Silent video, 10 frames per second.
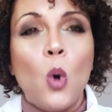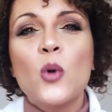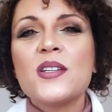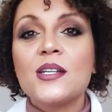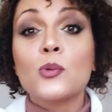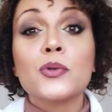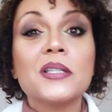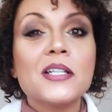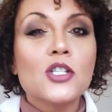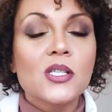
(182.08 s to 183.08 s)
Or is it
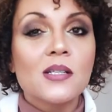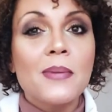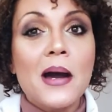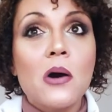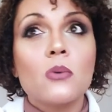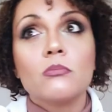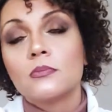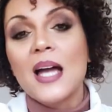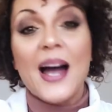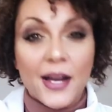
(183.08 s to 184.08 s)
really just about
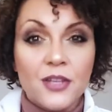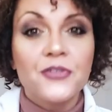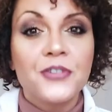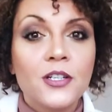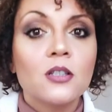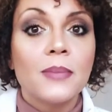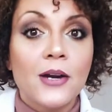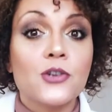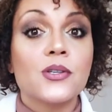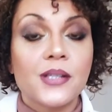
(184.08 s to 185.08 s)
how you feel
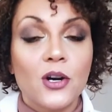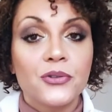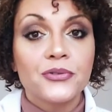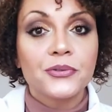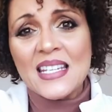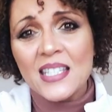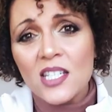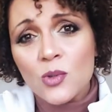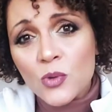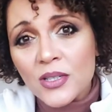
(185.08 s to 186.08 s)
about yourself? This
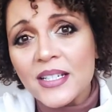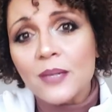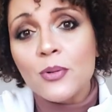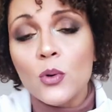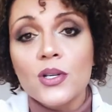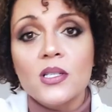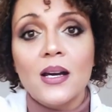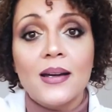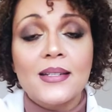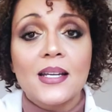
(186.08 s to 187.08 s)
is really important
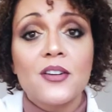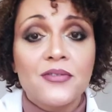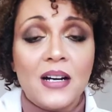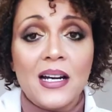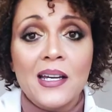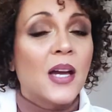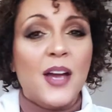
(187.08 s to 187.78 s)
to identify.